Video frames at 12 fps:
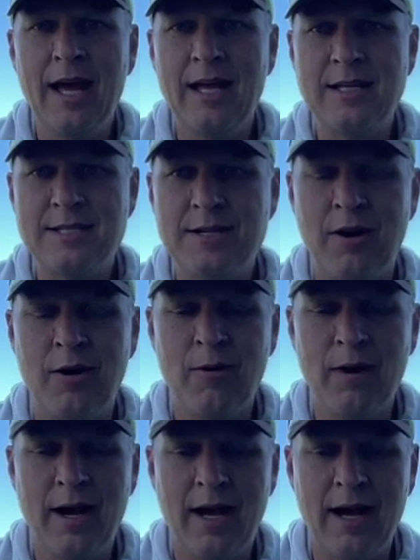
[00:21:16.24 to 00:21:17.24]

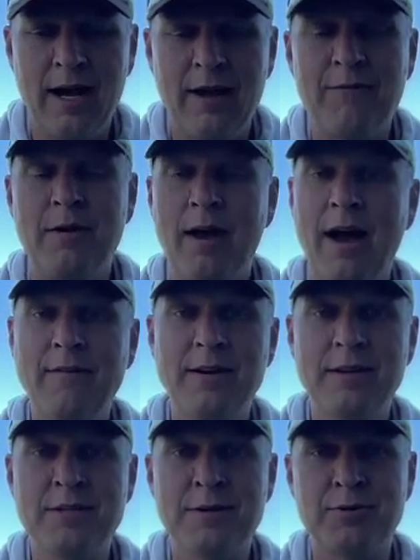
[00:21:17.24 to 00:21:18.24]
So if you
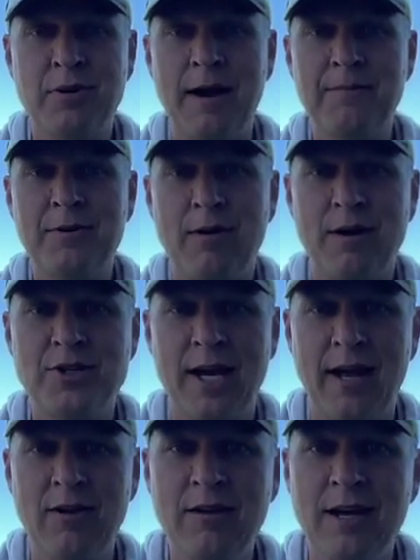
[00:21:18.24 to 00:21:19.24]
haven't subscribed to our
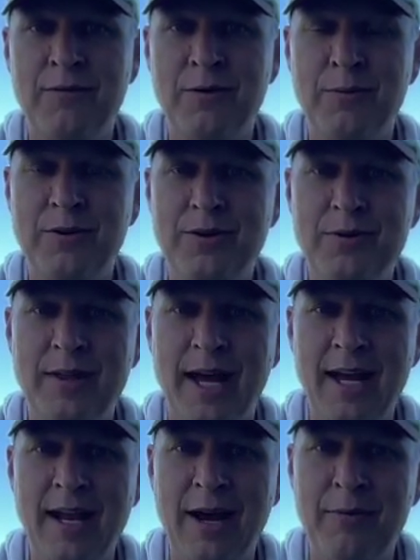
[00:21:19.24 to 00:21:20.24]
channel, if you would do
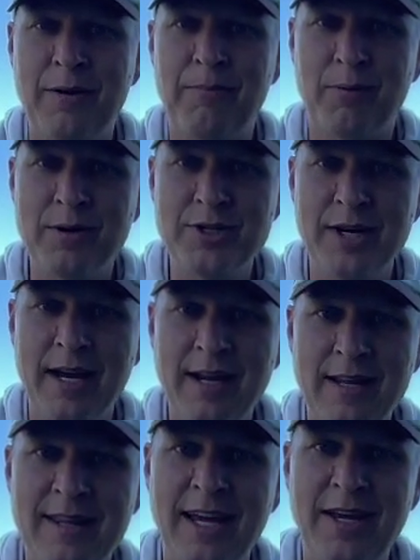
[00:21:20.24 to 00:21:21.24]
that, I would appreciate
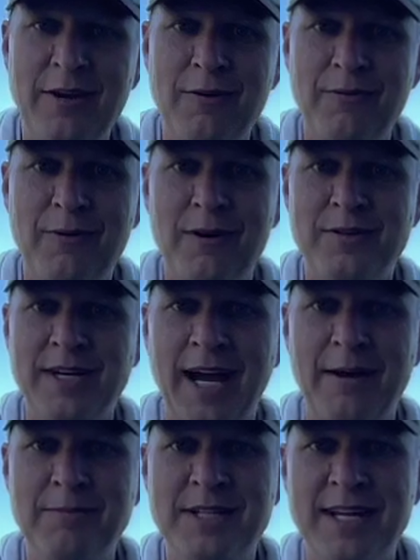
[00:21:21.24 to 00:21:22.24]
it. Thank you for your
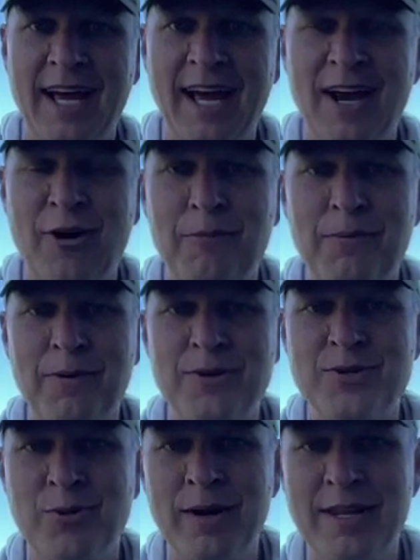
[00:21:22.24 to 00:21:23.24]
time today. I hope you
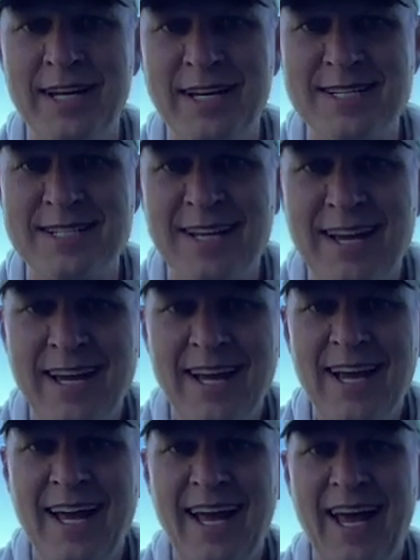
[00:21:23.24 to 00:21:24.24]
enjoyed this,
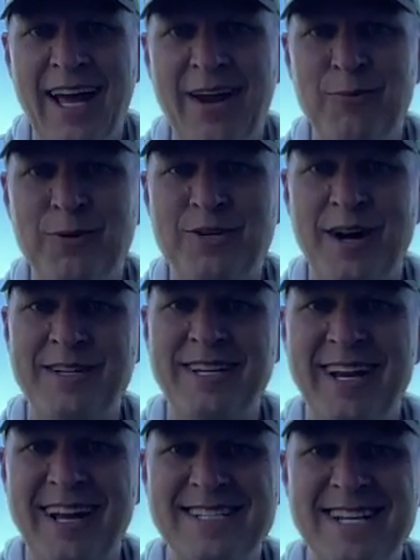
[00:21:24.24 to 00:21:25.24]
and we'll talk to
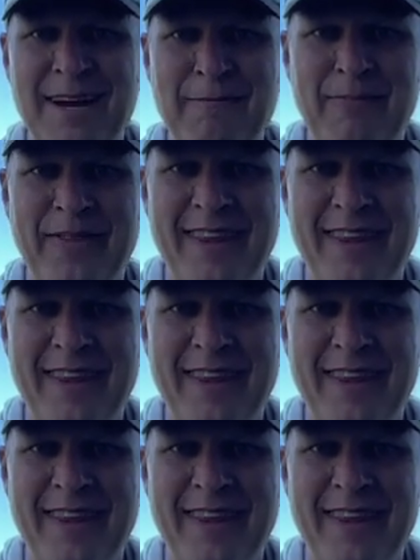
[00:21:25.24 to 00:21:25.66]
you next time.